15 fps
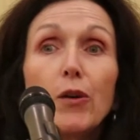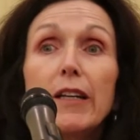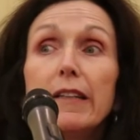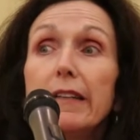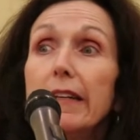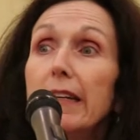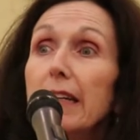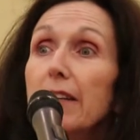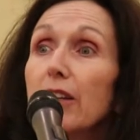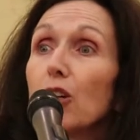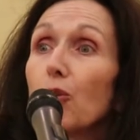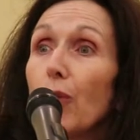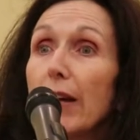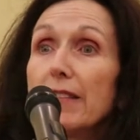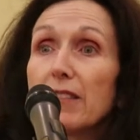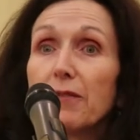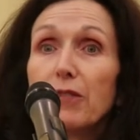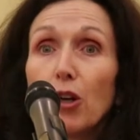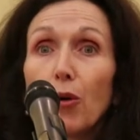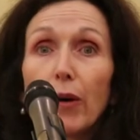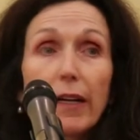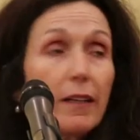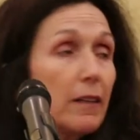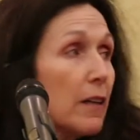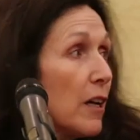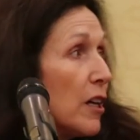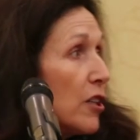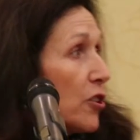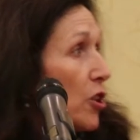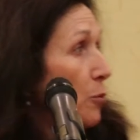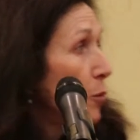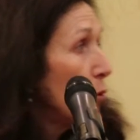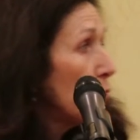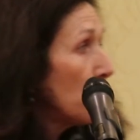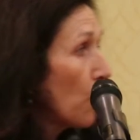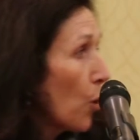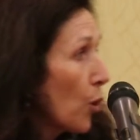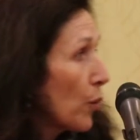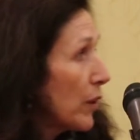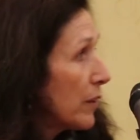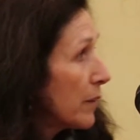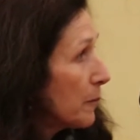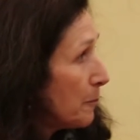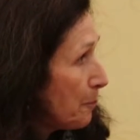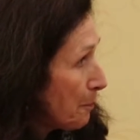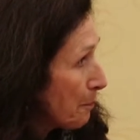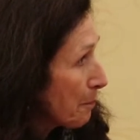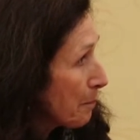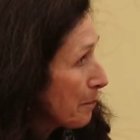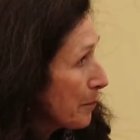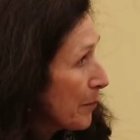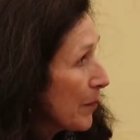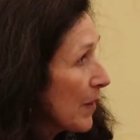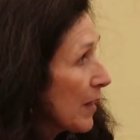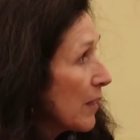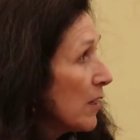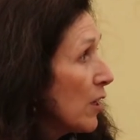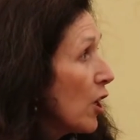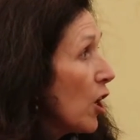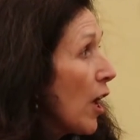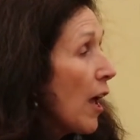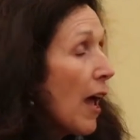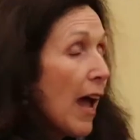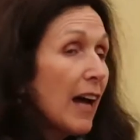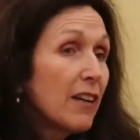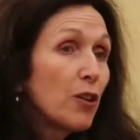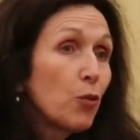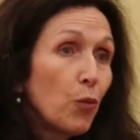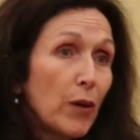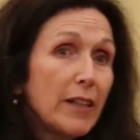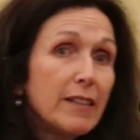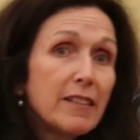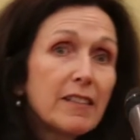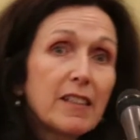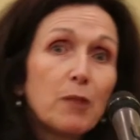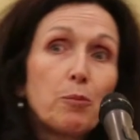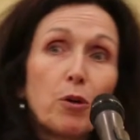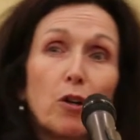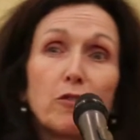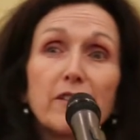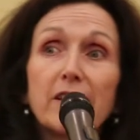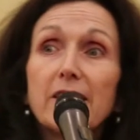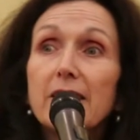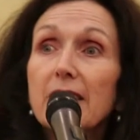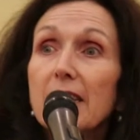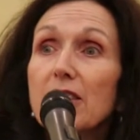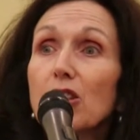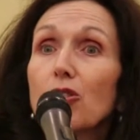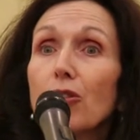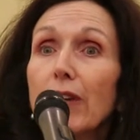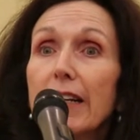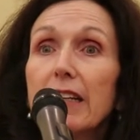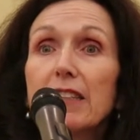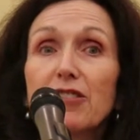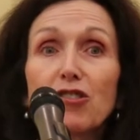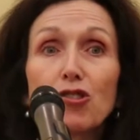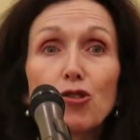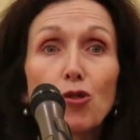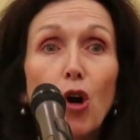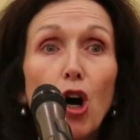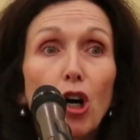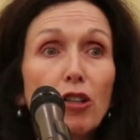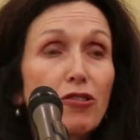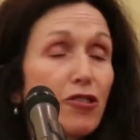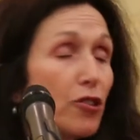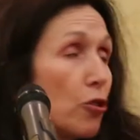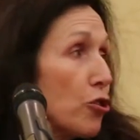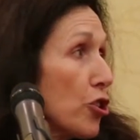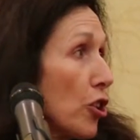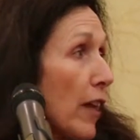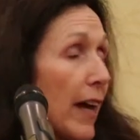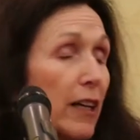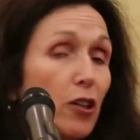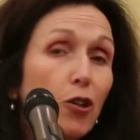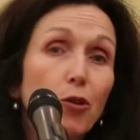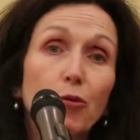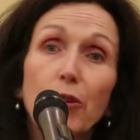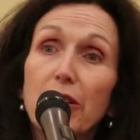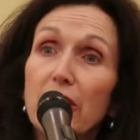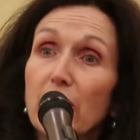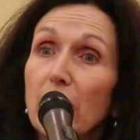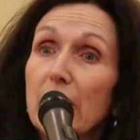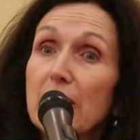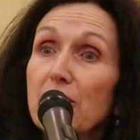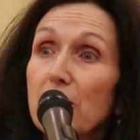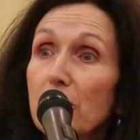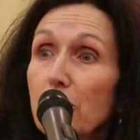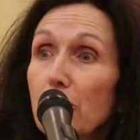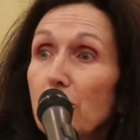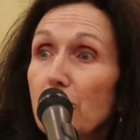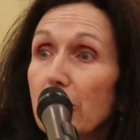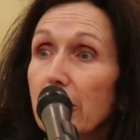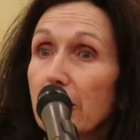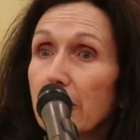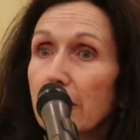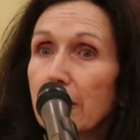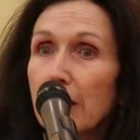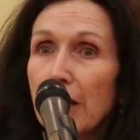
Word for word: We need their ways of knowing to move forward. And the witnessing process is creating a strong social echo within our institution,